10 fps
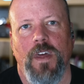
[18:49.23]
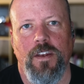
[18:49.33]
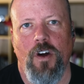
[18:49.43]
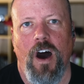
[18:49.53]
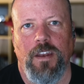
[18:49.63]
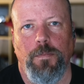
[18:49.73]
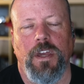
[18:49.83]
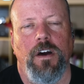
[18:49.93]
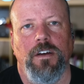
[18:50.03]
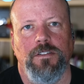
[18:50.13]
and not
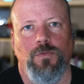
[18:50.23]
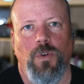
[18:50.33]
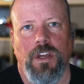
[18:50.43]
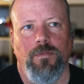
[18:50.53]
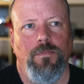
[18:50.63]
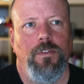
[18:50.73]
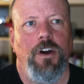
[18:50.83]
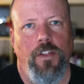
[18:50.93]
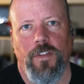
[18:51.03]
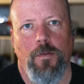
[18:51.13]
because we
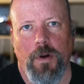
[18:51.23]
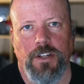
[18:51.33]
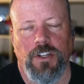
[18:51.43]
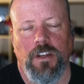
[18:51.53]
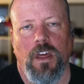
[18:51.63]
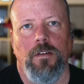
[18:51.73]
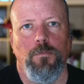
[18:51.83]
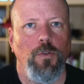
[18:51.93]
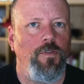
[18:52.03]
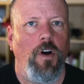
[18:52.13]
cut their budget and
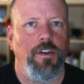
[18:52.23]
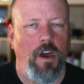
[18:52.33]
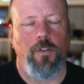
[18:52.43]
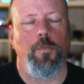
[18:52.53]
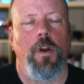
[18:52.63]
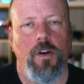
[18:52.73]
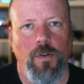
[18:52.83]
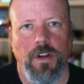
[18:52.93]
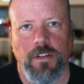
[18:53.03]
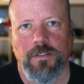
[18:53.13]
moved on to other
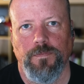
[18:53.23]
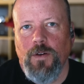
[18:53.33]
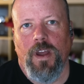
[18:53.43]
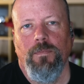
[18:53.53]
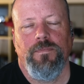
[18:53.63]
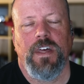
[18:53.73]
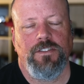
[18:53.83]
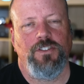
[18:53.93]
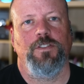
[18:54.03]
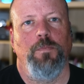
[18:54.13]
priorities. Anyway,
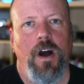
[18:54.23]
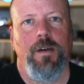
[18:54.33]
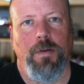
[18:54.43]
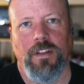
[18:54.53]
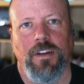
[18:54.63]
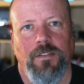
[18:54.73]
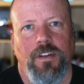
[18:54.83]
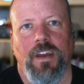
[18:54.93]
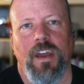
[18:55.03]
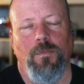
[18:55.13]
that's just my opinion
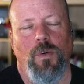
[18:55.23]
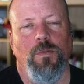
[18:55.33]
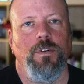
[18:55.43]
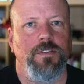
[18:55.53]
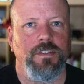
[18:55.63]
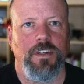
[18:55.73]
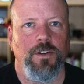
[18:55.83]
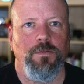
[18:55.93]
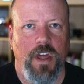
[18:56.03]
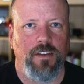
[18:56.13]
and we will see
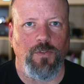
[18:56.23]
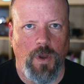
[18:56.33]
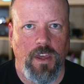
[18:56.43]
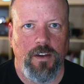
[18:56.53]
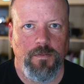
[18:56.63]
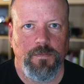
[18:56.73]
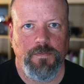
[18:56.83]
you next week.